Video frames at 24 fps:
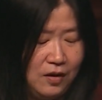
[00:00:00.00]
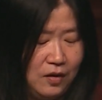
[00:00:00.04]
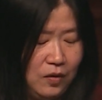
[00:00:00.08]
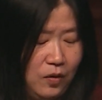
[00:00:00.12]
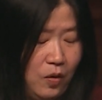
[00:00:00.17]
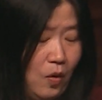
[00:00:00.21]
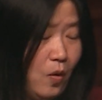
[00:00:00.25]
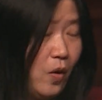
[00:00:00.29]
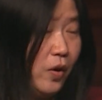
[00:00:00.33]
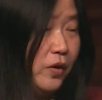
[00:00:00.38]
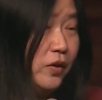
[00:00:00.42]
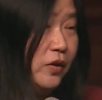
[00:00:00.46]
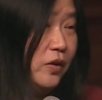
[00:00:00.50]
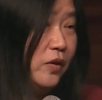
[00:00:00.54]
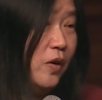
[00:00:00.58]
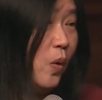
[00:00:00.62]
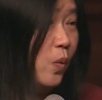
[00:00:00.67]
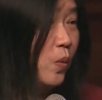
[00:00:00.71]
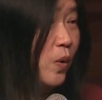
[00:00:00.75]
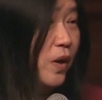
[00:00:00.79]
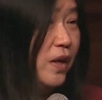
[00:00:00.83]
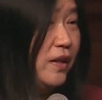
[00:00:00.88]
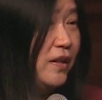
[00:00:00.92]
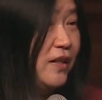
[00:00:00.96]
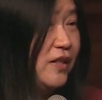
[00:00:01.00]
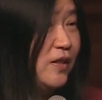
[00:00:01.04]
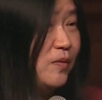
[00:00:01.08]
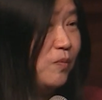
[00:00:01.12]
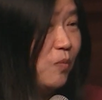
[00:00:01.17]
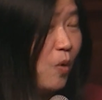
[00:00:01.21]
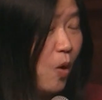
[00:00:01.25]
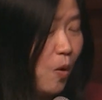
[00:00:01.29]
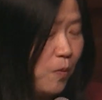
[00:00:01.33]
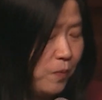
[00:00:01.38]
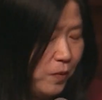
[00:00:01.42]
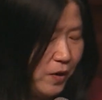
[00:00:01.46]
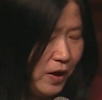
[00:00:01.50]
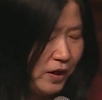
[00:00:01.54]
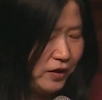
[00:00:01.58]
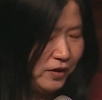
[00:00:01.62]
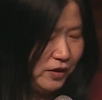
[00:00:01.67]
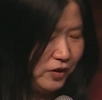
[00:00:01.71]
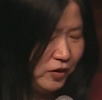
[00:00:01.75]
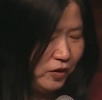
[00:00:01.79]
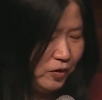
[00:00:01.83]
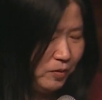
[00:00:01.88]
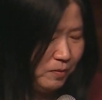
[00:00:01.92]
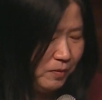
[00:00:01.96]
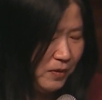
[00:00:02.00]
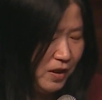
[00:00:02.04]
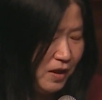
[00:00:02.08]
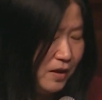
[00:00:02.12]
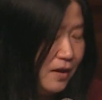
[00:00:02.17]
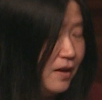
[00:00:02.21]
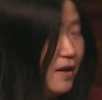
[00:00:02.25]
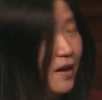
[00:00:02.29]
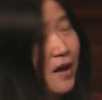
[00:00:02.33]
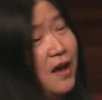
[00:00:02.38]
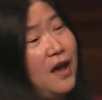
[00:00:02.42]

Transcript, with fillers: Lord, your word is more precious to me